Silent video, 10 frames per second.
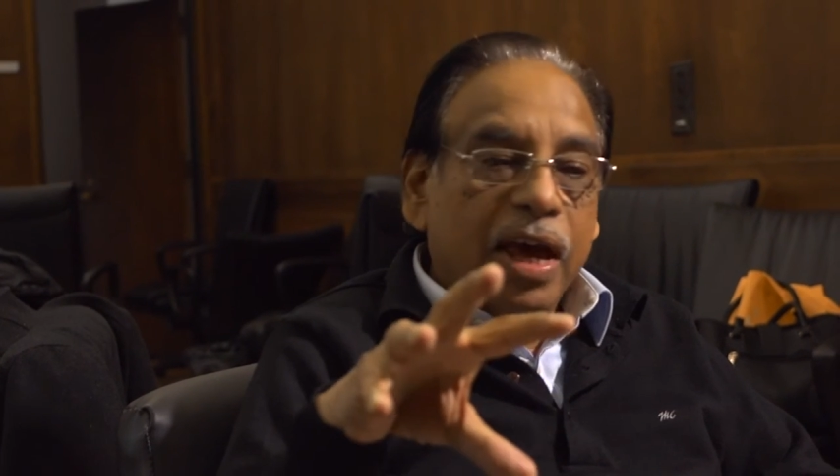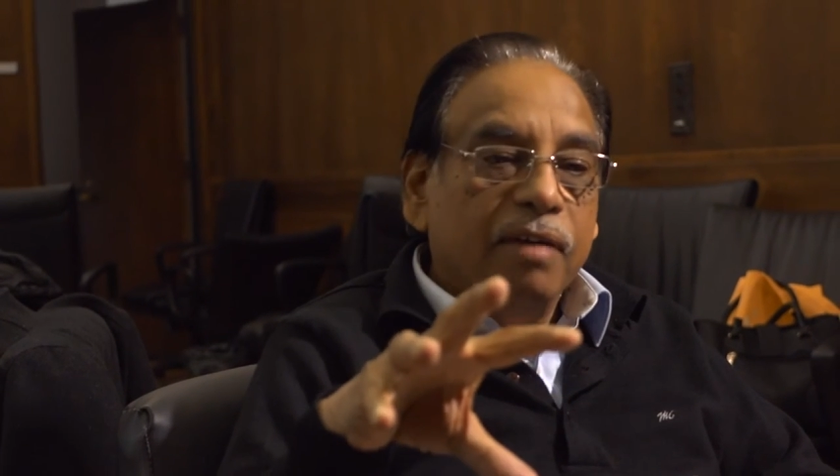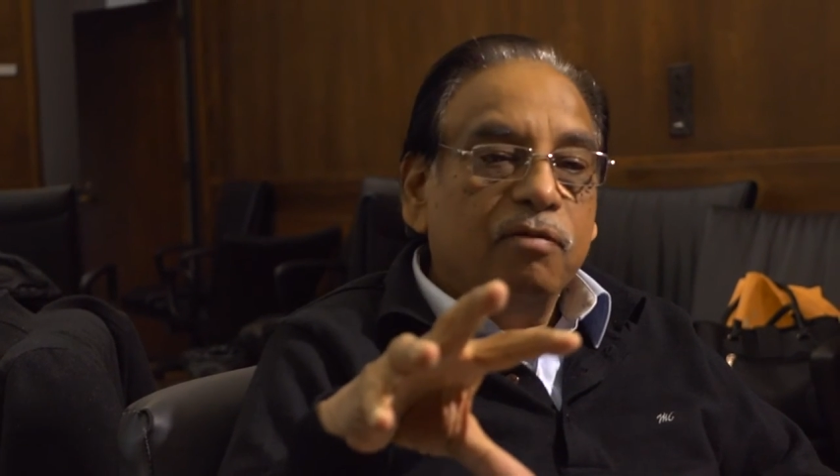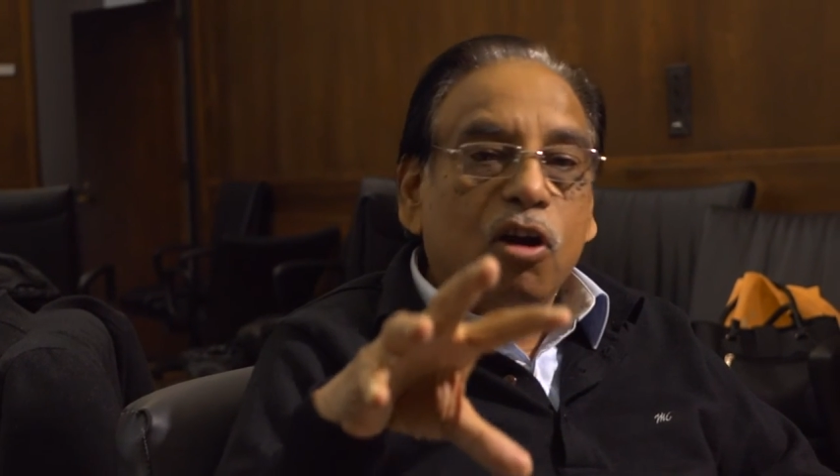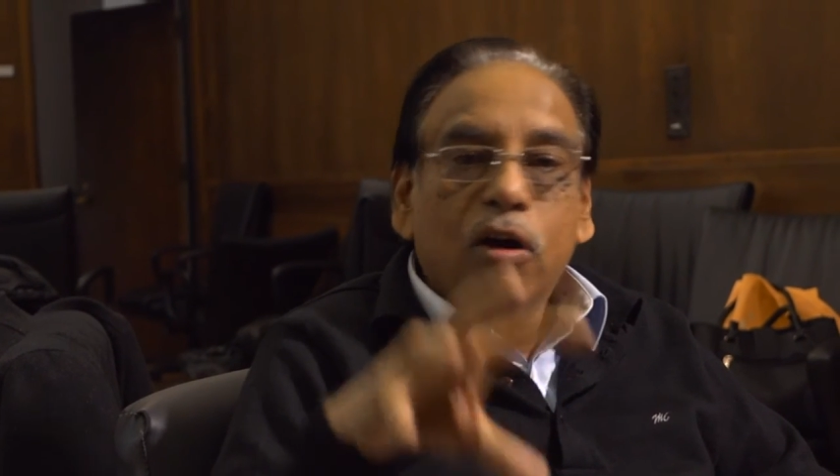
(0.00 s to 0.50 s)

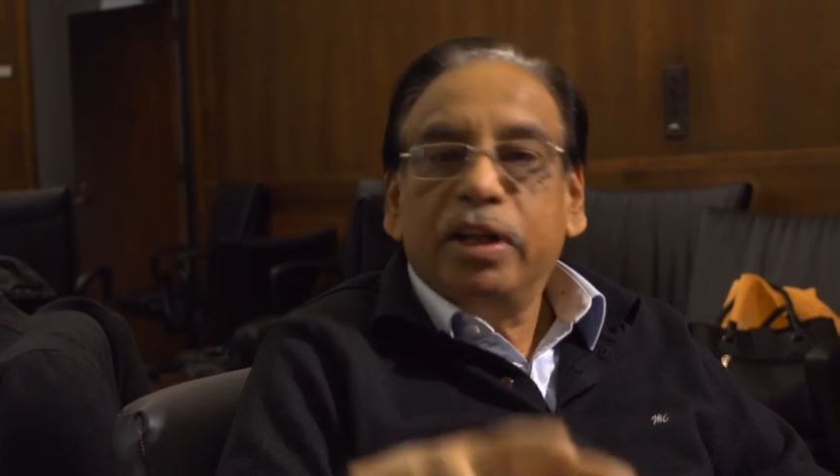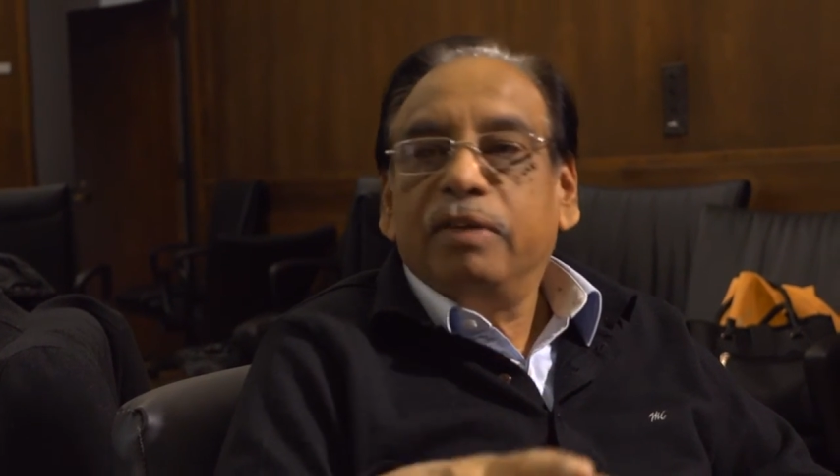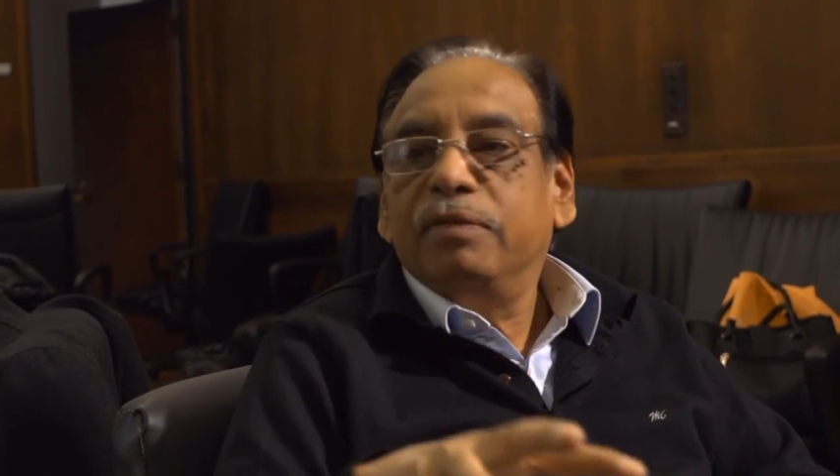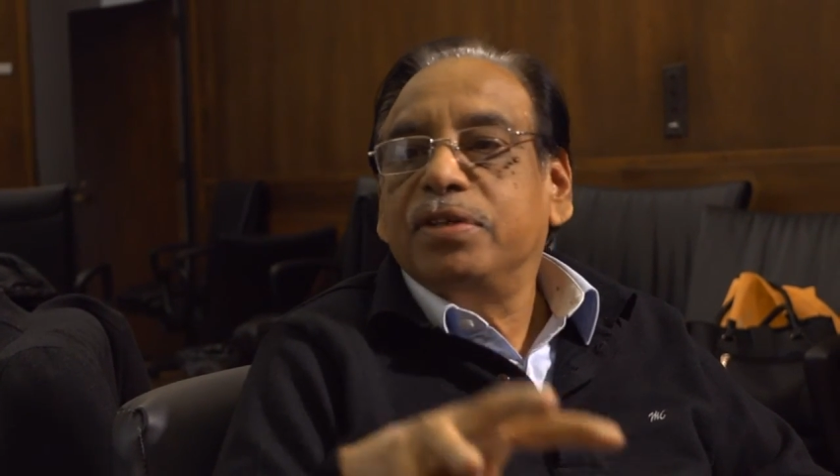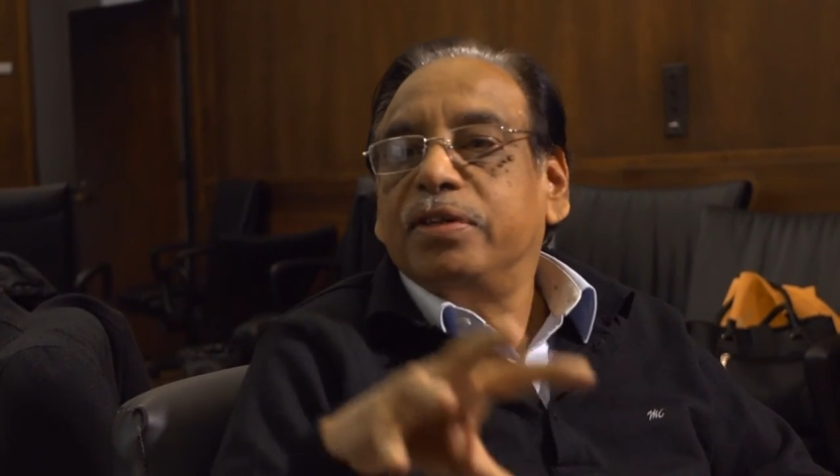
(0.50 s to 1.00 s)
have not
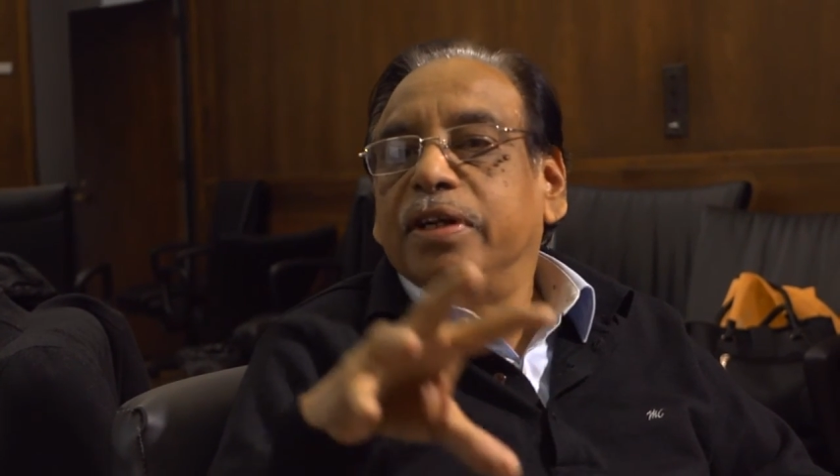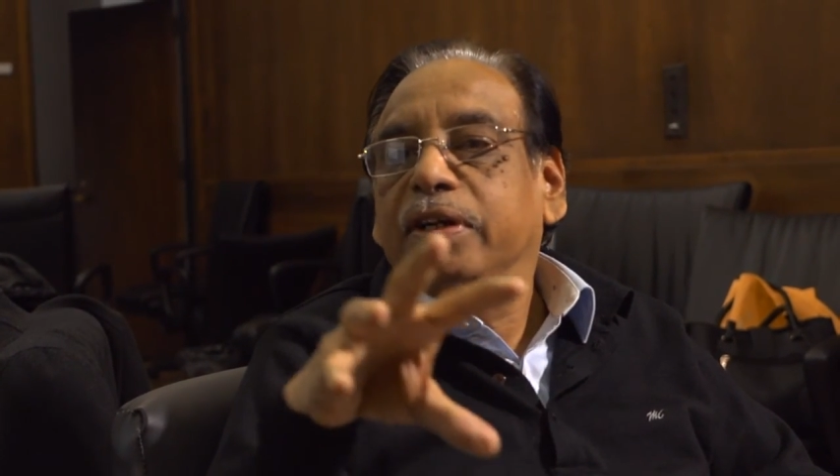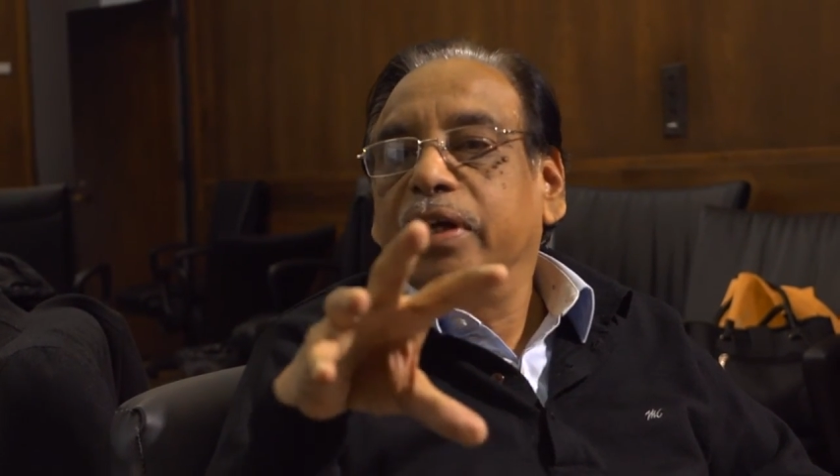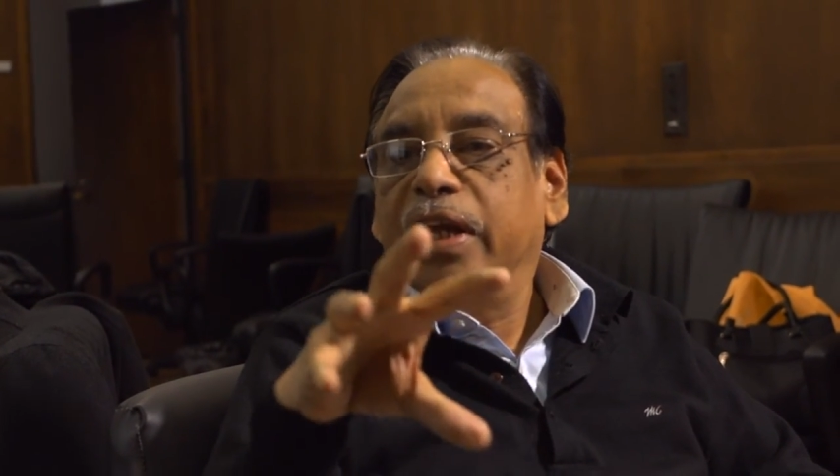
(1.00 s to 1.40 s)
invested